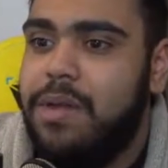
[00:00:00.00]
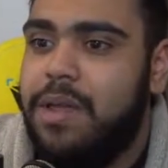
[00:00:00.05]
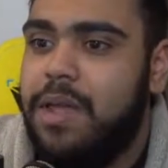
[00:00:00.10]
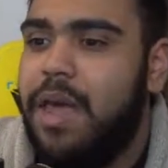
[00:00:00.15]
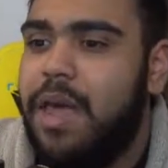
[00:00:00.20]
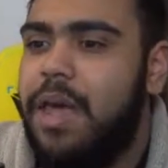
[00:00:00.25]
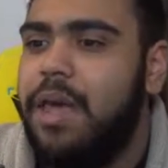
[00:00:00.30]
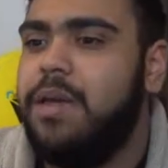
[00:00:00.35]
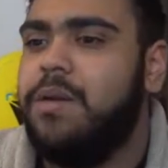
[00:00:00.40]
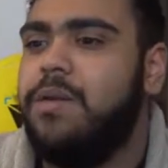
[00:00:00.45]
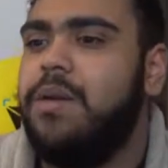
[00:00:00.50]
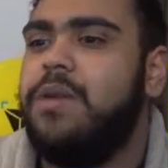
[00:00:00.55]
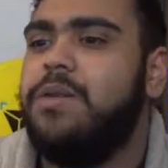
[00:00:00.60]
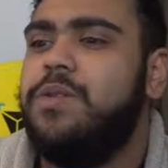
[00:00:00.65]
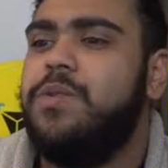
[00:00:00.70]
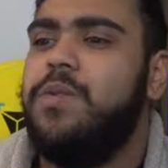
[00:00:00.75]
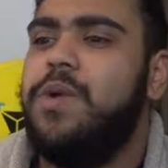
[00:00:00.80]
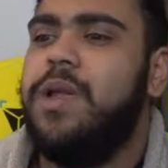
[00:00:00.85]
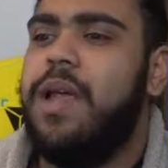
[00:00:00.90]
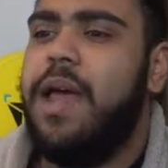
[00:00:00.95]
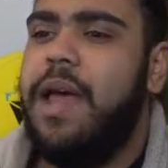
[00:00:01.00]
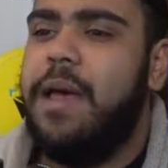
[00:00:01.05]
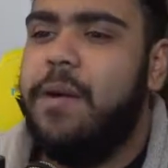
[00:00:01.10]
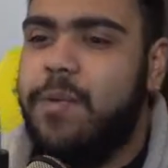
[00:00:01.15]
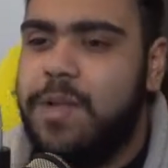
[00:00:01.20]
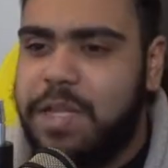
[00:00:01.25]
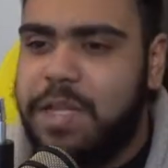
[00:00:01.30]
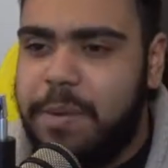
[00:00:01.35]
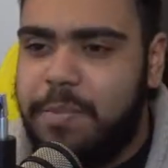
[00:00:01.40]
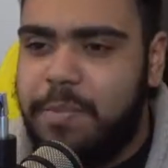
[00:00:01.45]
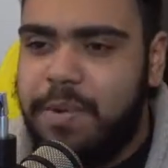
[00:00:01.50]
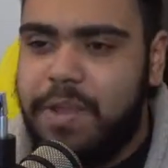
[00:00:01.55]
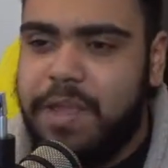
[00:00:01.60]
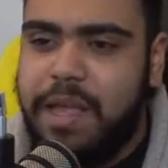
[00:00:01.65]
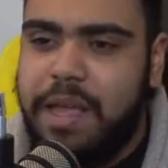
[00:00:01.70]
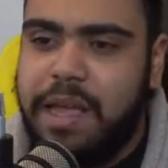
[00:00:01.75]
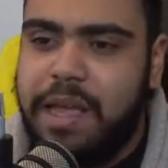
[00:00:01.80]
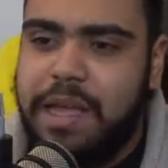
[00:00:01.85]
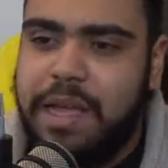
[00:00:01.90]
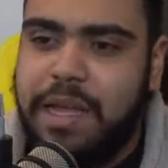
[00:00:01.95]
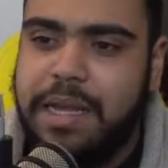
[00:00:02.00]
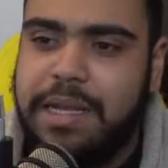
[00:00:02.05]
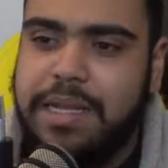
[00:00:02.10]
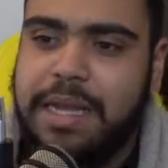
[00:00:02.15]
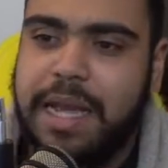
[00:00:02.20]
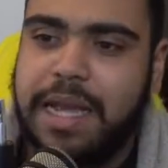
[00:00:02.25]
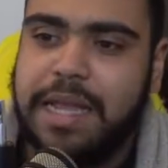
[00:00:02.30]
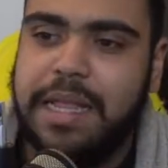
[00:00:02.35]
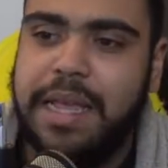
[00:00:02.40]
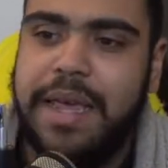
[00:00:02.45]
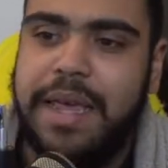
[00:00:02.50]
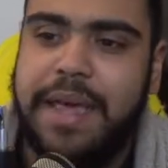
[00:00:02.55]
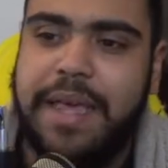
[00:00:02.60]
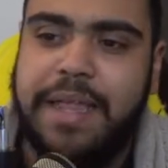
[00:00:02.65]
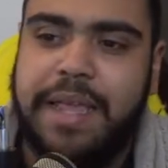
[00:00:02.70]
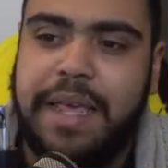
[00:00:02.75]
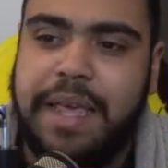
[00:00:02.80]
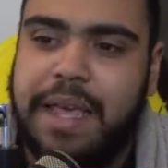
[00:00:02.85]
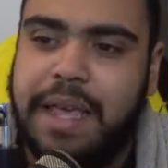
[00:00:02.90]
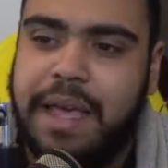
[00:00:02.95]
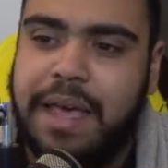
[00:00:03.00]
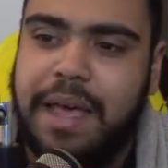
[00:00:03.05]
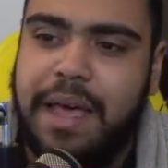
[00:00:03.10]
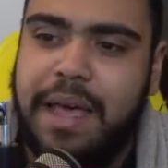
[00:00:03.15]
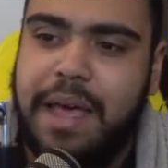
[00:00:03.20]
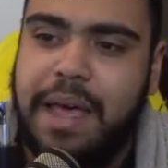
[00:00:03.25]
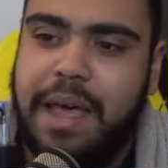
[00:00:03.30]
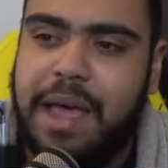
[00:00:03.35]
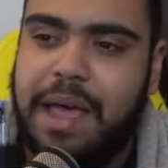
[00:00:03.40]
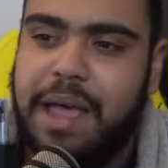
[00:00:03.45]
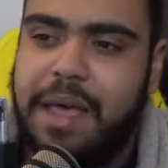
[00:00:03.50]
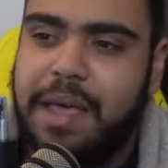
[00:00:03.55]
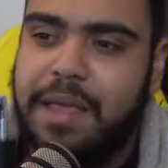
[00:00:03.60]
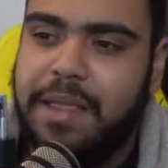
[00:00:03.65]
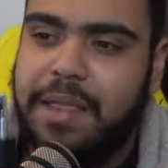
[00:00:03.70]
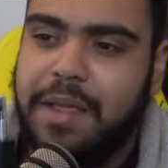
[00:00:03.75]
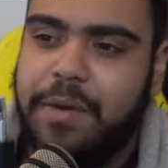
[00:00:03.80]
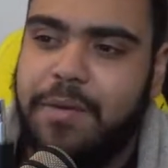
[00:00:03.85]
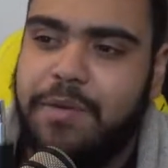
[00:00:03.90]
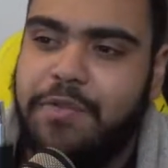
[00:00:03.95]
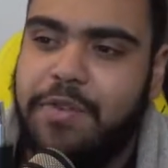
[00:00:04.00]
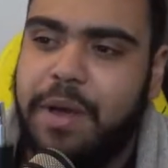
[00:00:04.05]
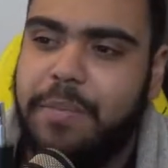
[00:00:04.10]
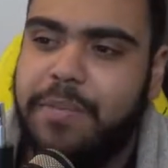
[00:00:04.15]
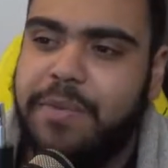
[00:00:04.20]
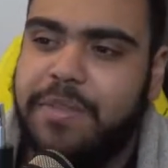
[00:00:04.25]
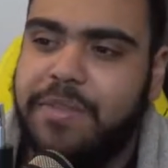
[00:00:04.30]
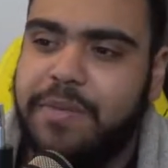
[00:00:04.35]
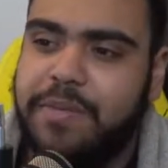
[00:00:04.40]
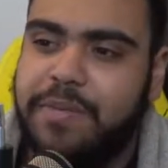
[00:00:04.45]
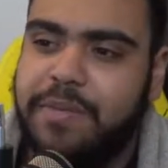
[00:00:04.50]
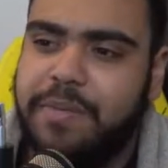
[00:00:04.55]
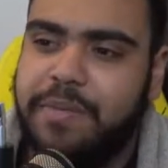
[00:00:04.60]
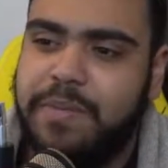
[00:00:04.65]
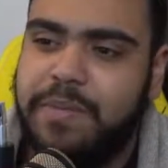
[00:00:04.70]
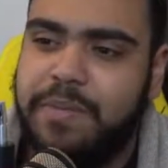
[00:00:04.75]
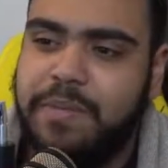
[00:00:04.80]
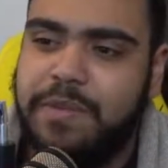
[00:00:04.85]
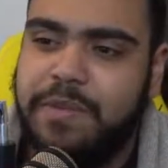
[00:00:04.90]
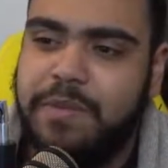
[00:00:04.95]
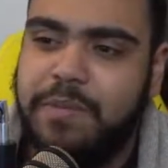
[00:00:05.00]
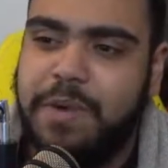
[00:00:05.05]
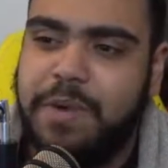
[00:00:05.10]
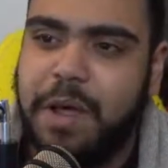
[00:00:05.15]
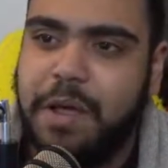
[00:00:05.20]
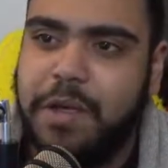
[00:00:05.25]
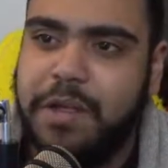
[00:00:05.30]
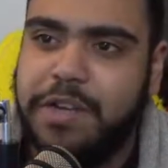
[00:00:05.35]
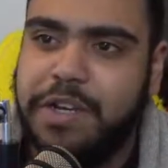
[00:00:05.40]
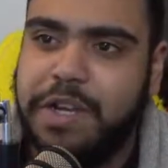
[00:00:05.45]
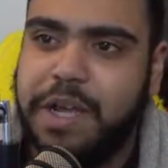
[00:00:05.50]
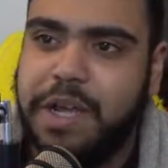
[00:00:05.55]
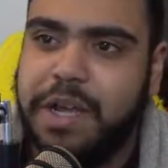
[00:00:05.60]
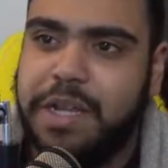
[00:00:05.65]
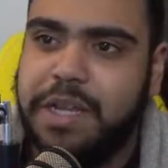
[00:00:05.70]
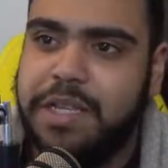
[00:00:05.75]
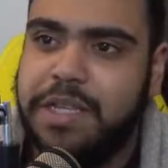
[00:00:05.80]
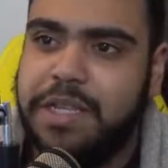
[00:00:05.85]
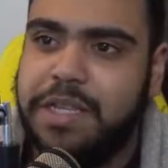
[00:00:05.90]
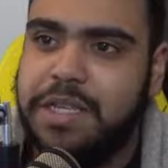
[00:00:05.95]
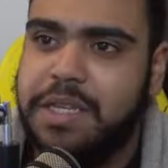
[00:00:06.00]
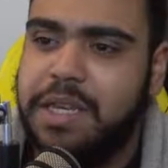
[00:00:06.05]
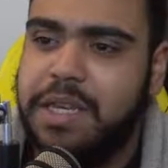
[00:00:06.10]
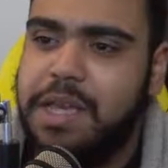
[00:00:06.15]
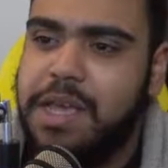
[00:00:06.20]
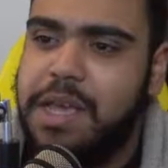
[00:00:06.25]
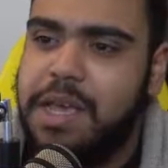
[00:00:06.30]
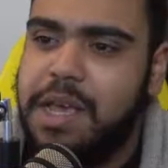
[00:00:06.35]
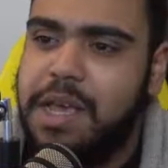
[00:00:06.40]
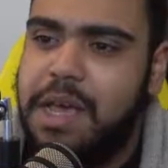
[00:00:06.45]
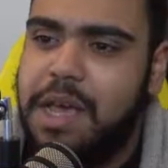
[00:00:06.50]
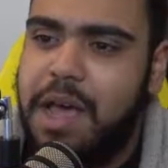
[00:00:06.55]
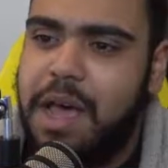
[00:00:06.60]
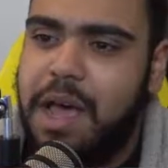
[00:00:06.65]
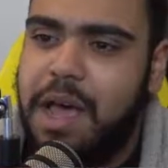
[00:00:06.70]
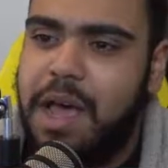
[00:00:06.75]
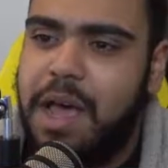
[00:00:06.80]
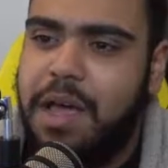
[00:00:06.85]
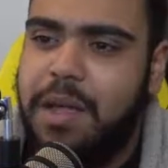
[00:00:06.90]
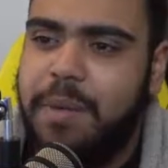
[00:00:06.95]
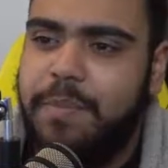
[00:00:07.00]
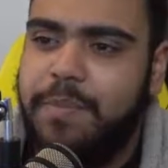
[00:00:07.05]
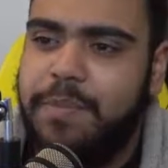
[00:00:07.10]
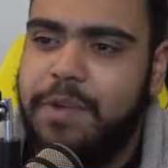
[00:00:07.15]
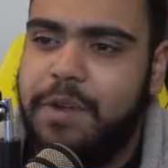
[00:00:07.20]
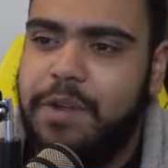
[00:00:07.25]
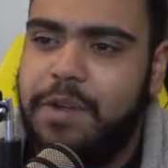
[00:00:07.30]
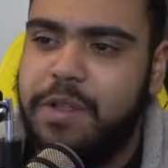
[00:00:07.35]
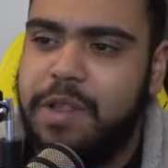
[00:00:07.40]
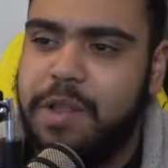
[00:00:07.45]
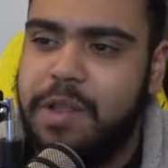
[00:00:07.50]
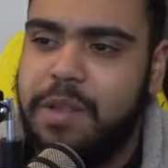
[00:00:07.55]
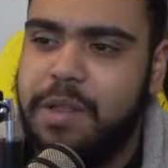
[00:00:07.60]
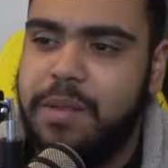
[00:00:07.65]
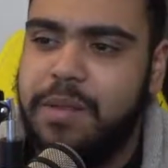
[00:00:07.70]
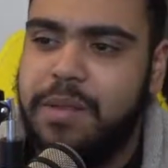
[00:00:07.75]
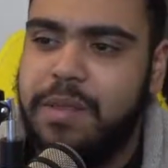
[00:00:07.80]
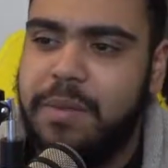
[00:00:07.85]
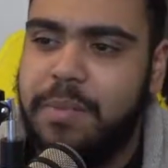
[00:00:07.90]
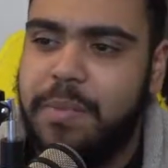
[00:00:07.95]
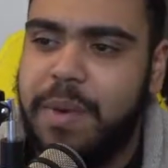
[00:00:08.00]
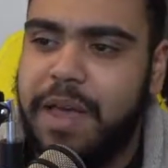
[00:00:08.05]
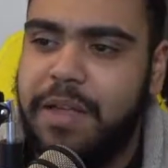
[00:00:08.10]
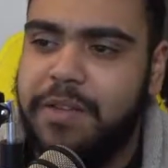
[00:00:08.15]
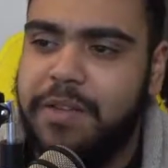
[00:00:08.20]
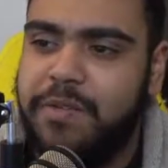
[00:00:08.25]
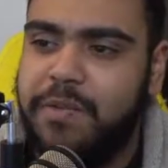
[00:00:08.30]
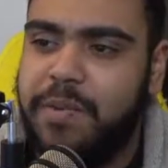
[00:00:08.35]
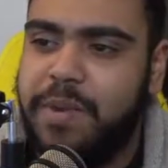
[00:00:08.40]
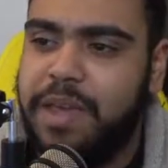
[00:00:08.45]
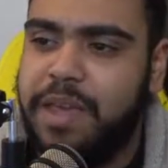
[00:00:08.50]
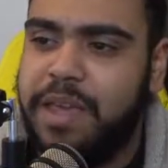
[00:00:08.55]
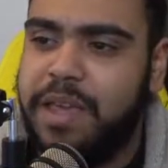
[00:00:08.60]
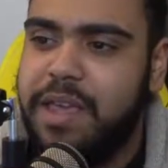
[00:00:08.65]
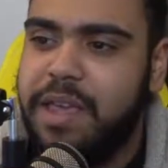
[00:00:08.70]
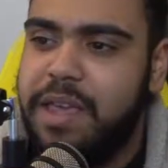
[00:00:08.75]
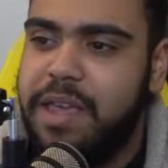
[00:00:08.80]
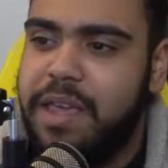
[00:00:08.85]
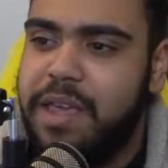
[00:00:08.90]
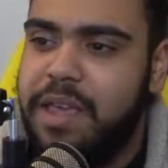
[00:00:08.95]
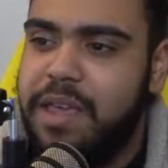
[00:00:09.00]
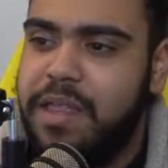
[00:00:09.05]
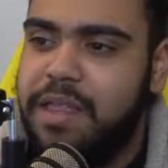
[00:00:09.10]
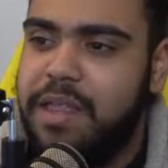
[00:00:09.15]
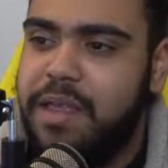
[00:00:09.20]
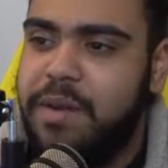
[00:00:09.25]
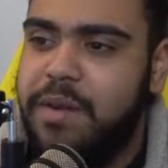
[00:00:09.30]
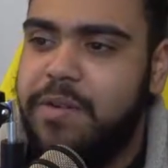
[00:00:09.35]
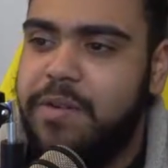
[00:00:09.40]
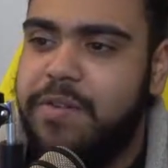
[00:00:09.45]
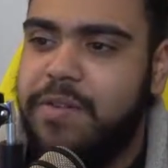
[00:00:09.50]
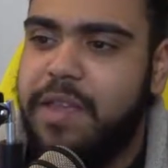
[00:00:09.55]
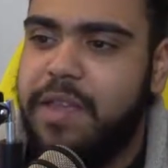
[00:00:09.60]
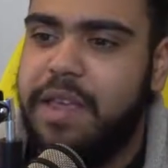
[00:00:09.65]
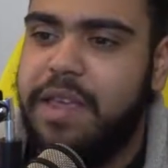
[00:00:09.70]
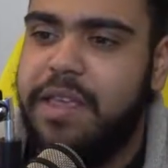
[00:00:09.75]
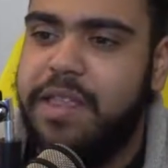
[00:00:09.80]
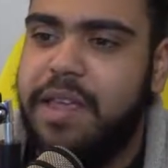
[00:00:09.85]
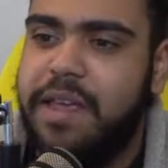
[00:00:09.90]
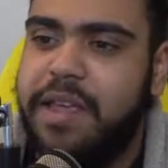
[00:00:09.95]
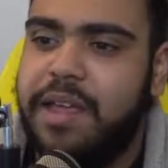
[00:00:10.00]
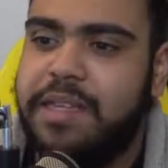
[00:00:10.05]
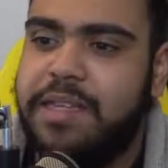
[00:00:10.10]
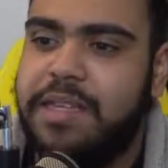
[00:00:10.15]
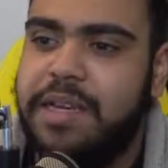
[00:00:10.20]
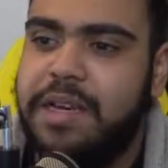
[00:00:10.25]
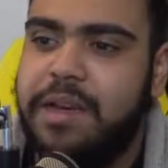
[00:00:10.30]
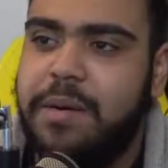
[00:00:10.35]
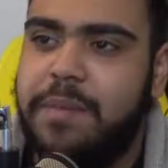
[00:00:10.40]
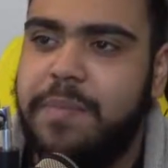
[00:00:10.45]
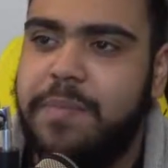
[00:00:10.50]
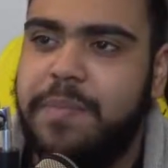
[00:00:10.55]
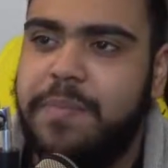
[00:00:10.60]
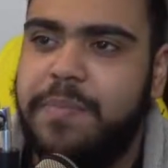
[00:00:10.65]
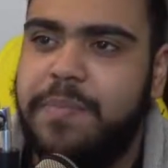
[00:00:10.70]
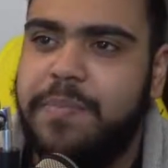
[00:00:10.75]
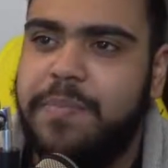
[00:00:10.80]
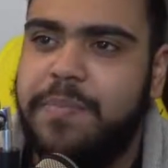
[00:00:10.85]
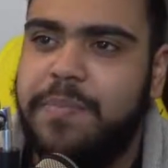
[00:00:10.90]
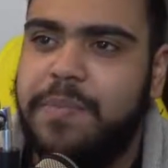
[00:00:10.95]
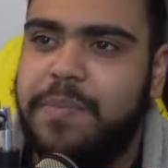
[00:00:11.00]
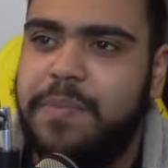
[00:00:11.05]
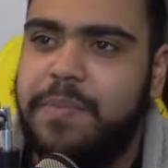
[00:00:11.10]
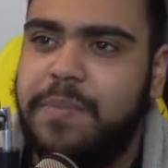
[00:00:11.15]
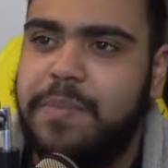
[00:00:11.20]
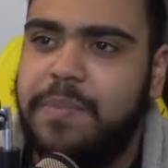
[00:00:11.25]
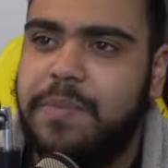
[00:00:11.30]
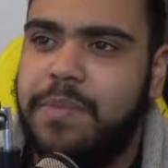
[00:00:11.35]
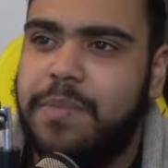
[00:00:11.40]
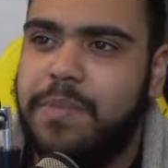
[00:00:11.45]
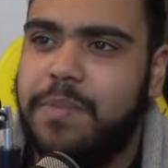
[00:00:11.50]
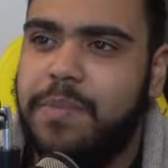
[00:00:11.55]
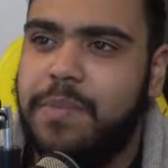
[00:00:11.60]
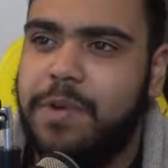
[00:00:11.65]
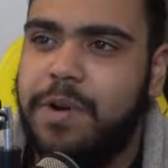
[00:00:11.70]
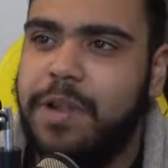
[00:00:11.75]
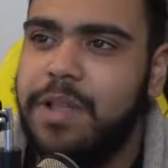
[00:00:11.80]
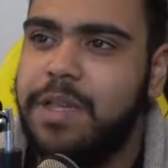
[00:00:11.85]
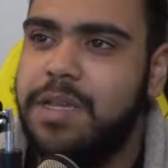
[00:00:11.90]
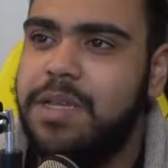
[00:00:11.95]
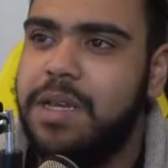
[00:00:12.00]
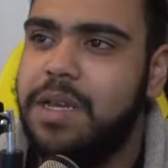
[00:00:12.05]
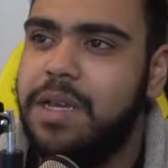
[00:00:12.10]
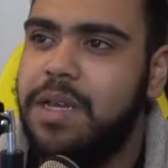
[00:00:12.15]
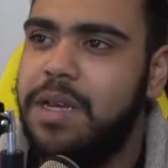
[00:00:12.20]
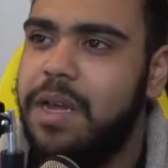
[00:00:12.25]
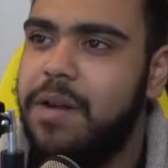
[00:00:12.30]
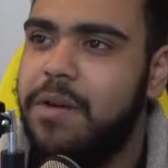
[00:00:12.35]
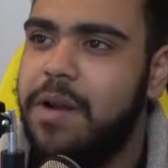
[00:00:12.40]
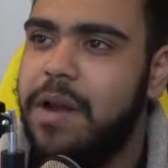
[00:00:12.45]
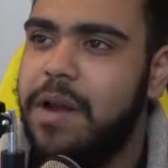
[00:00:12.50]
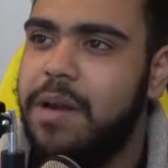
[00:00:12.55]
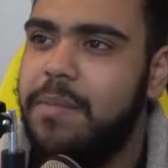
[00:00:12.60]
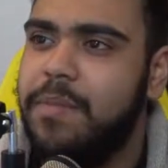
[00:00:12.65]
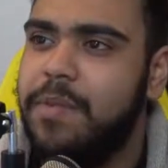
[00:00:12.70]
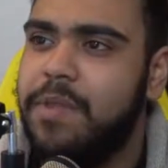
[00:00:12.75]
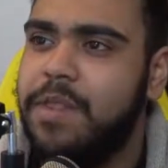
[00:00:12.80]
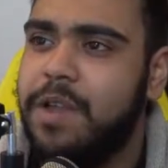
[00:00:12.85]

Yeah. So what's up with Techland? They were dropping some knowledge on us during the past week, and they were saying that what are they saying now, Graham?